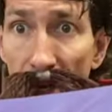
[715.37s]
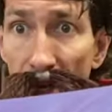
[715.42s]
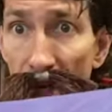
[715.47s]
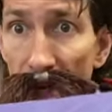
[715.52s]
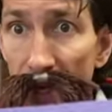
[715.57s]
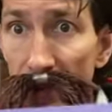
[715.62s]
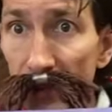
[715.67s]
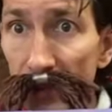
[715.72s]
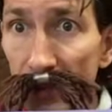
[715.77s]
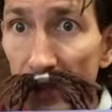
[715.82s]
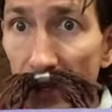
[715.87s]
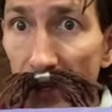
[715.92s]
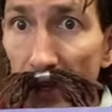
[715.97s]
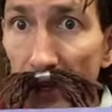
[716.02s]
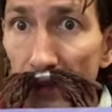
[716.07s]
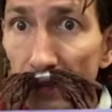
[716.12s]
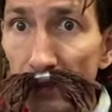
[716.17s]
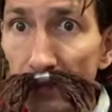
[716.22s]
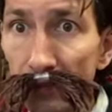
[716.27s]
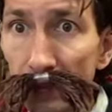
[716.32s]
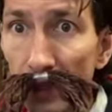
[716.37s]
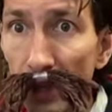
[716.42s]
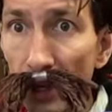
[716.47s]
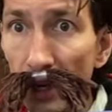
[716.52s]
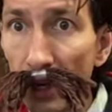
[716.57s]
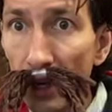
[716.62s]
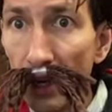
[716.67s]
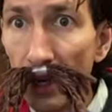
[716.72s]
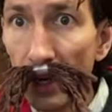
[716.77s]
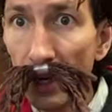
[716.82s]
And then
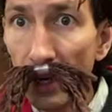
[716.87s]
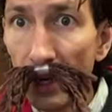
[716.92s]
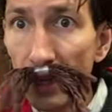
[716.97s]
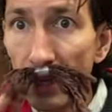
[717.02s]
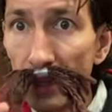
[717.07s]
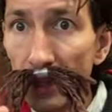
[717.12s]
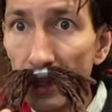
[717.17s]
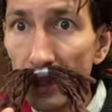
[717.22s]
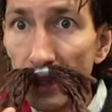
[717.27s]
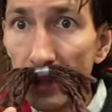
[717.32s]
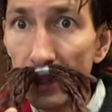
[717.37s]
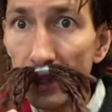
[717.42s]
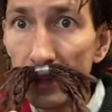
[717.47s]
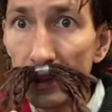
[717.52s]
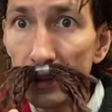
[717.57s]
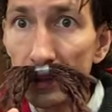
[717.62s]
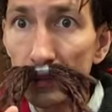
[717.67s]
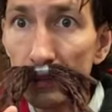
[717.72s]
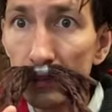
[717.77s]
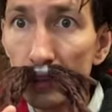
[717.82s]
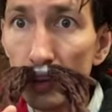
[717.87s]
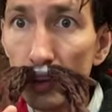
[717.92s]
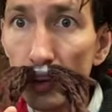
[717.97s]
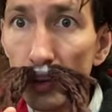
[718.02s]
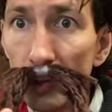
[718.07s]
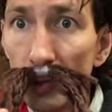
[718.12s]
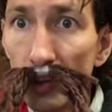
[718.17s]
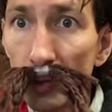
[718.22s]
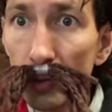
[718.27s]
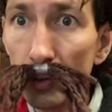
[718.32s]
I drew
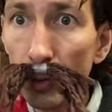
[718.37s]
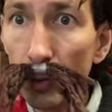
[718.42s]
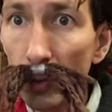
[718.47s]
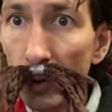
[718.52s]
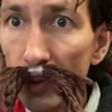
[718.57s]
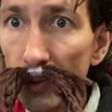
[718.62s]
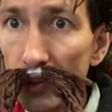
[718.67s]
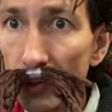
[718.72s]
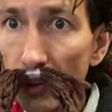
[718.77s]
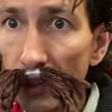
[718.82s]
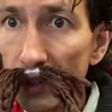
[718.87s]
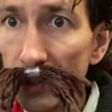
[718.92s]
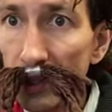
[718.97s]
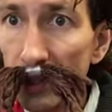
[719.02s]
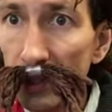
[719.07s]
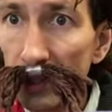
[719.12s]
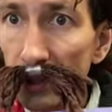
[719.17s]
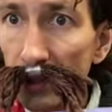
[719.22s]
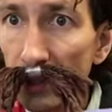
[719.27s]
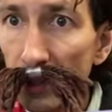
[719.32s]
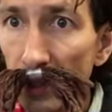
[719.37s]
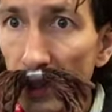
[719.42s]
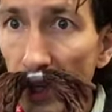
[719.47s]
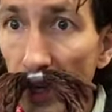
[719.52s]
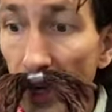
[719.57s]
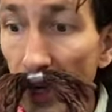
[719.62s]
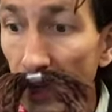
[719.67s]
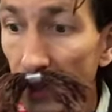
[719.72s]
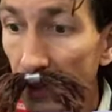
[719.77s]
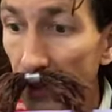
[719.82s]
these doors on here
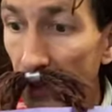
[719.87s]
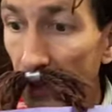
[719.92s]
and